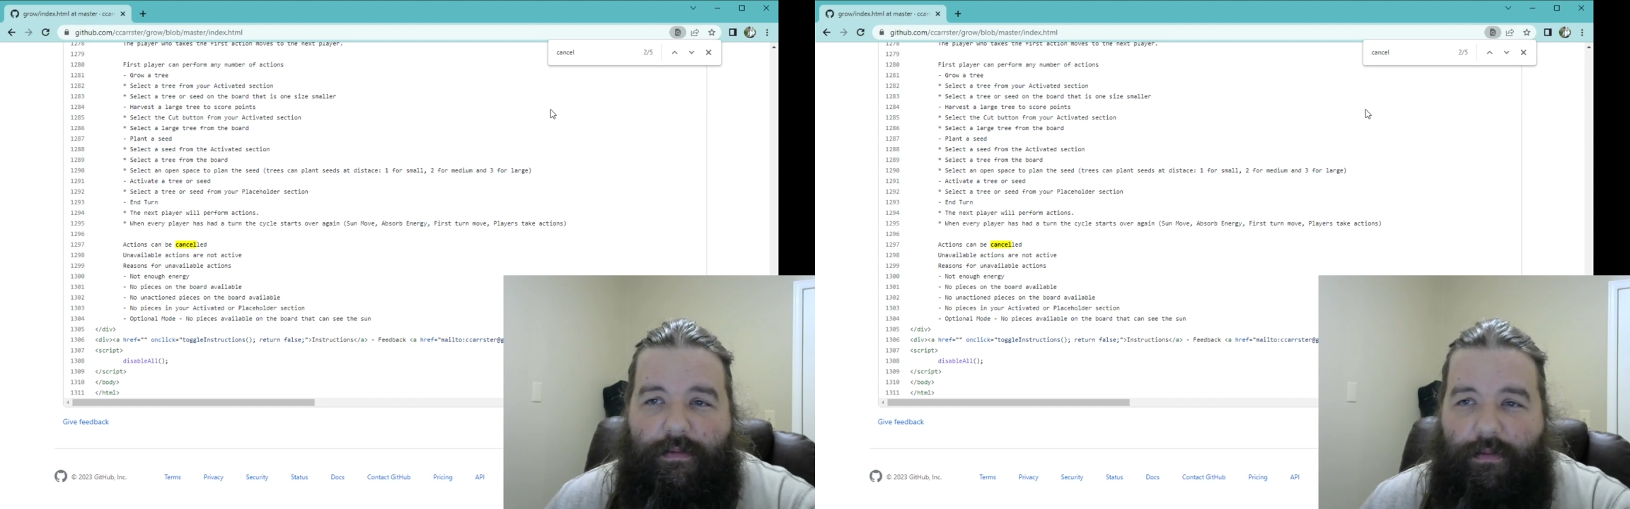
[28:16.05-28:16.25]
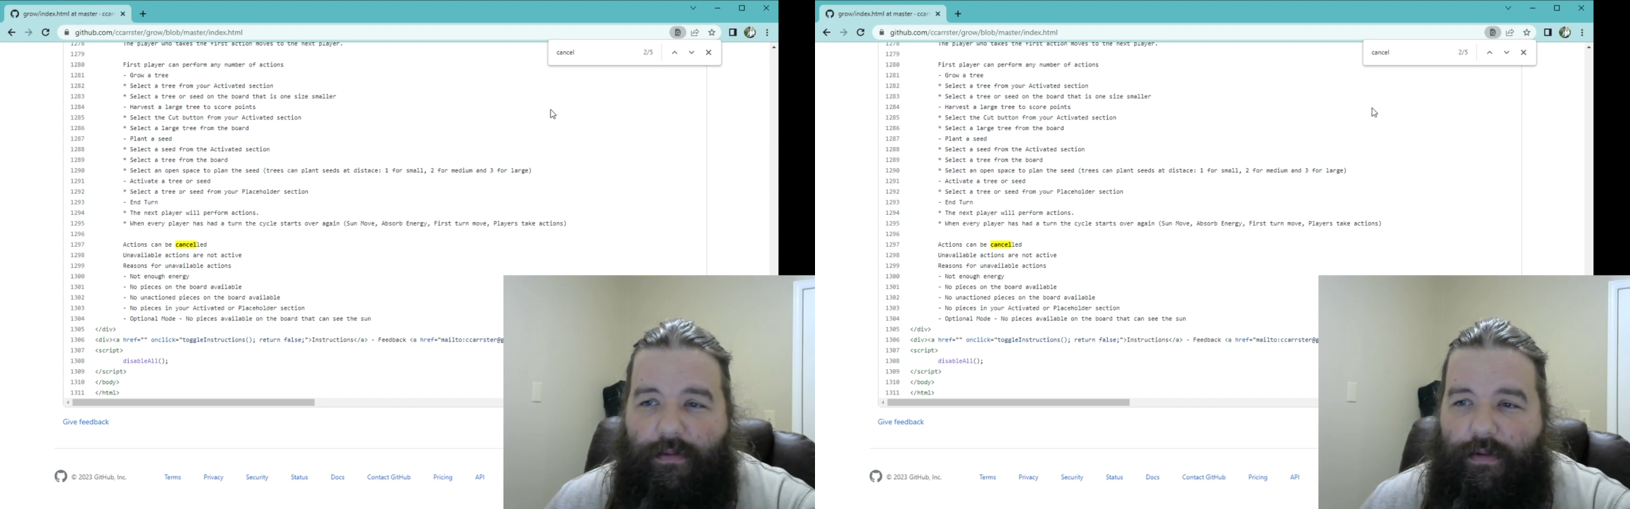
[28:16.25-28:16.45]

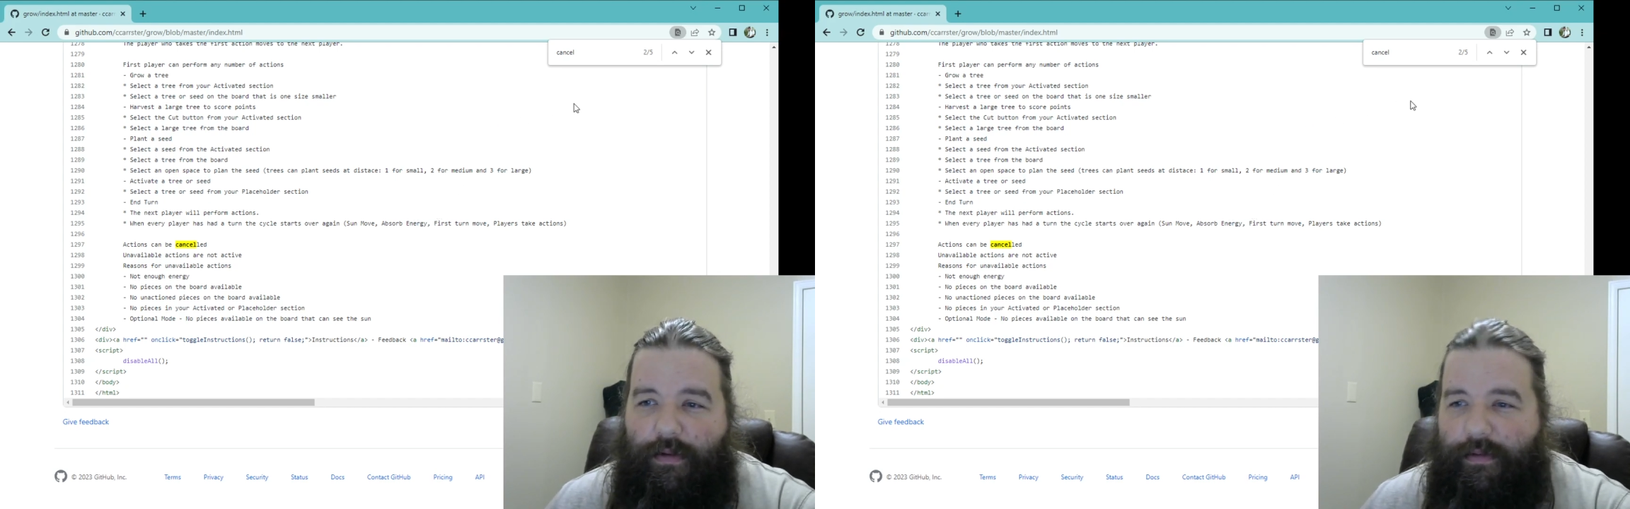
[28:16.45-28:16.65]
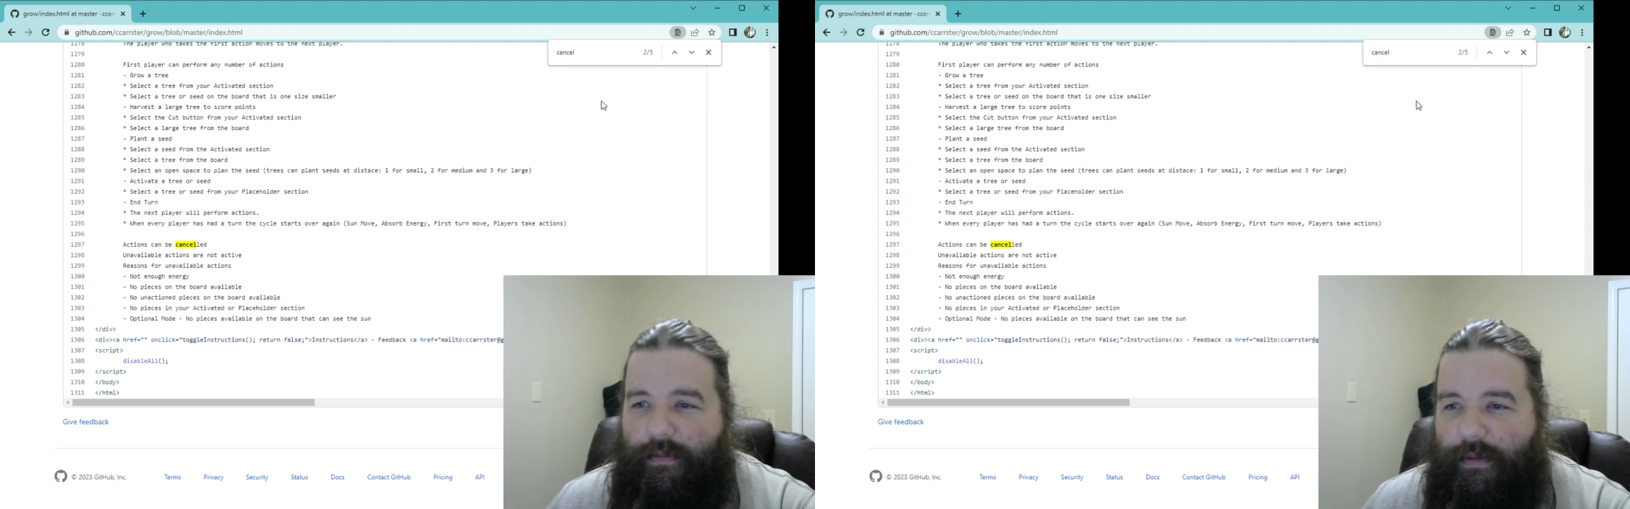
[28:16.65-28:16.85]
I'll clone
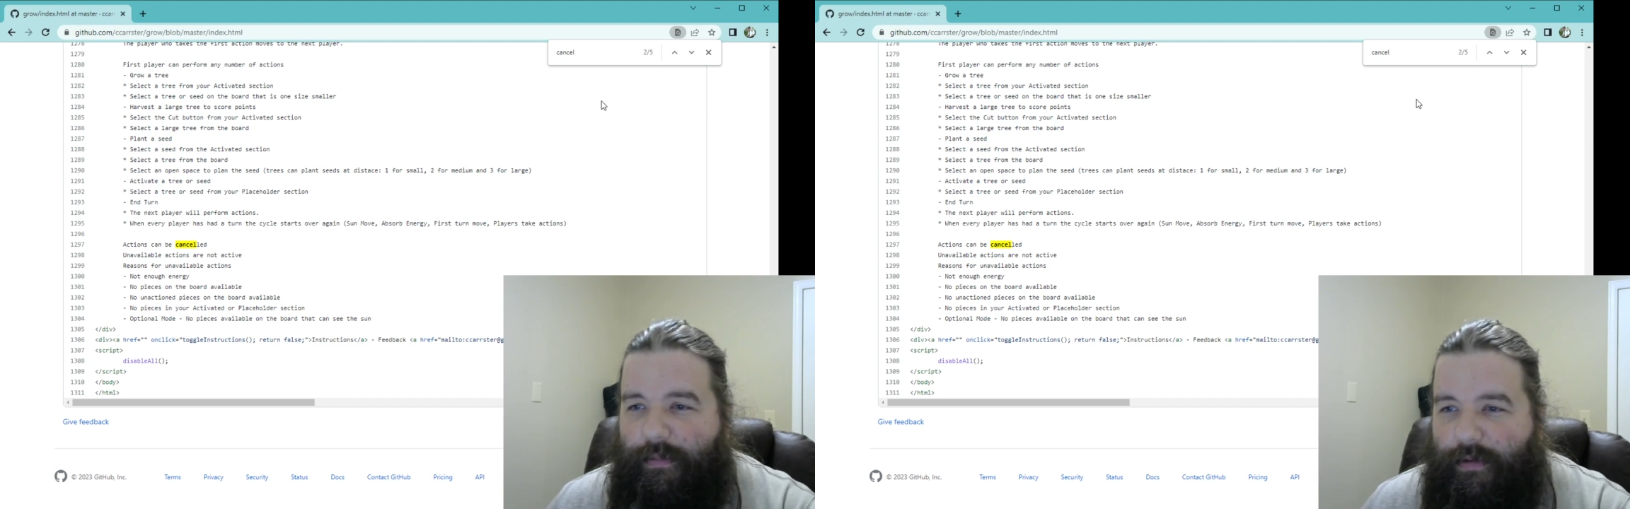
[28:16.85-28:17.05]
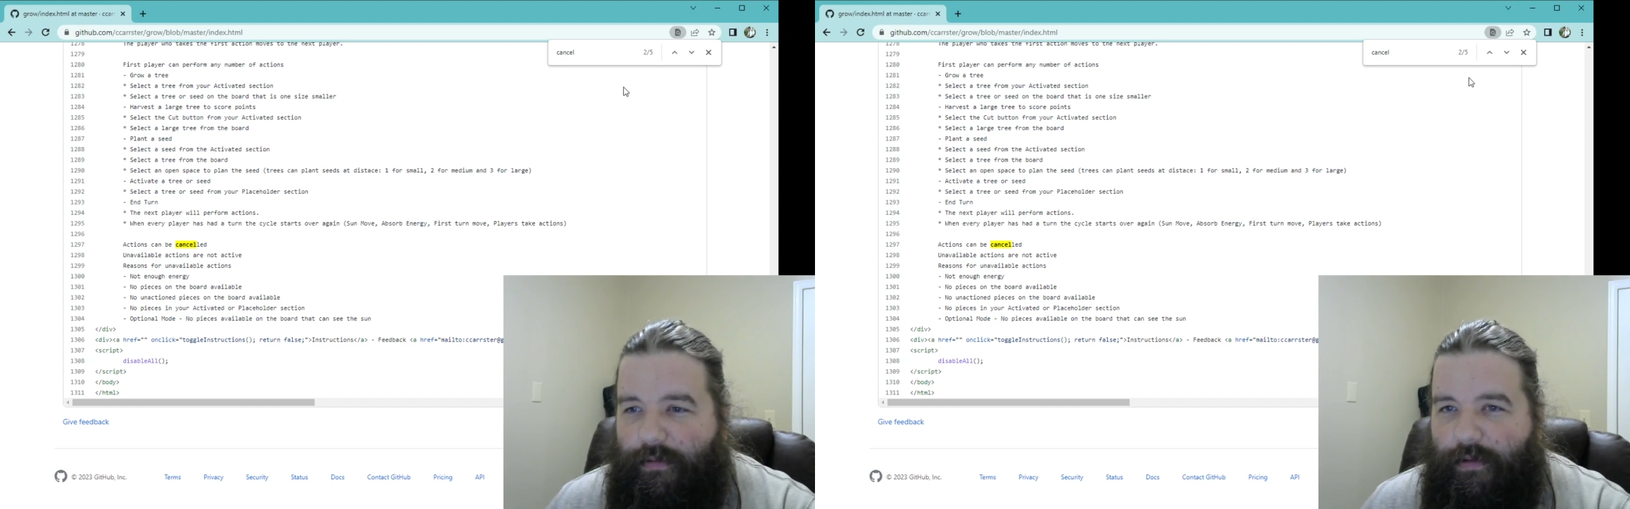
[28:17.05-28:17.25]
the
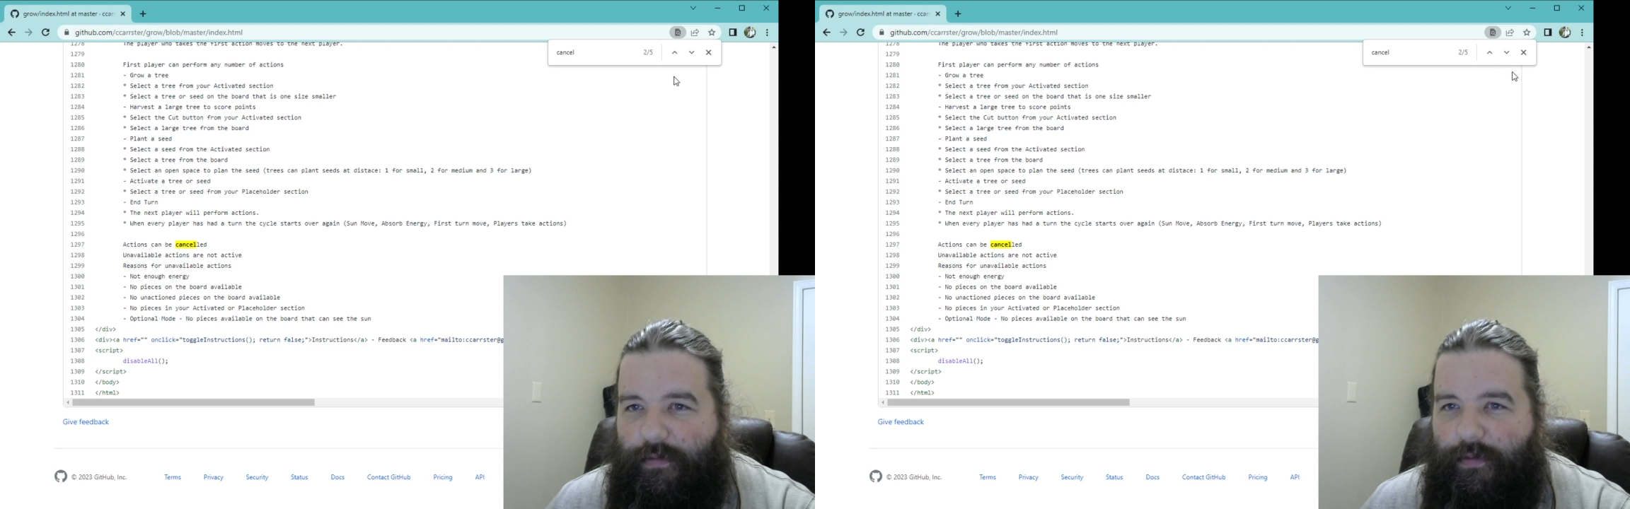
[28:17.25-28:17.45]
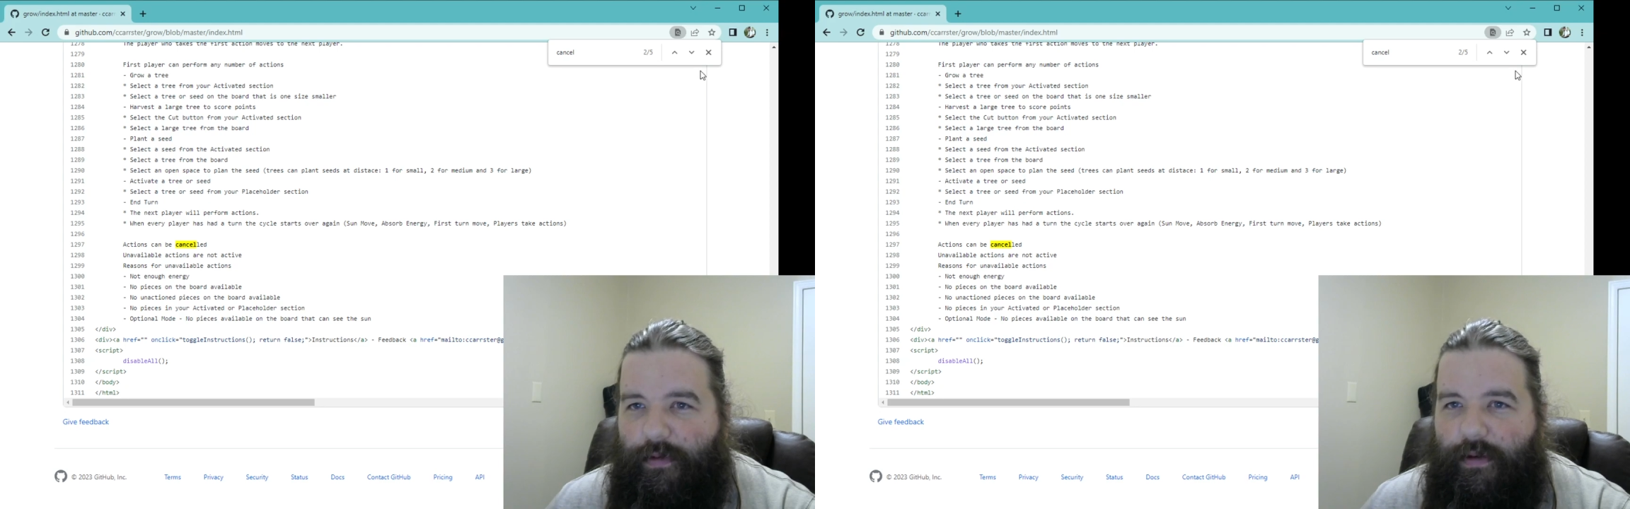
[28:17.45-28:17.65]
repo, go
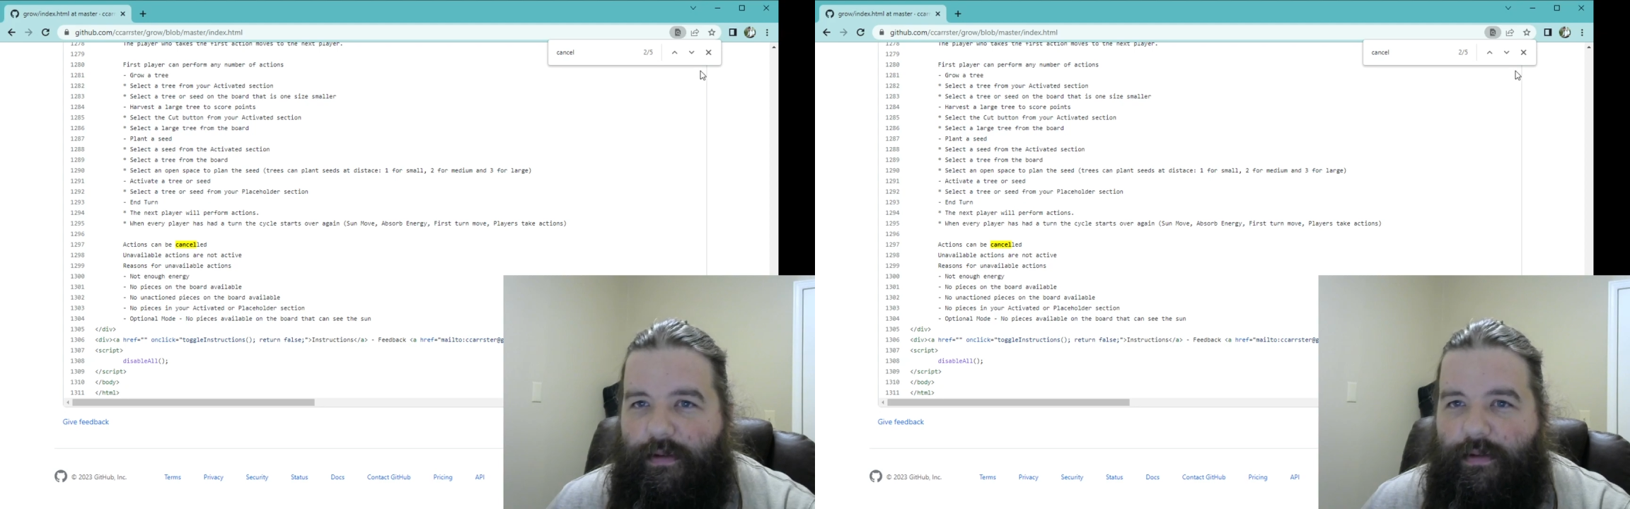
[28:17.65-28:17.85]
for it.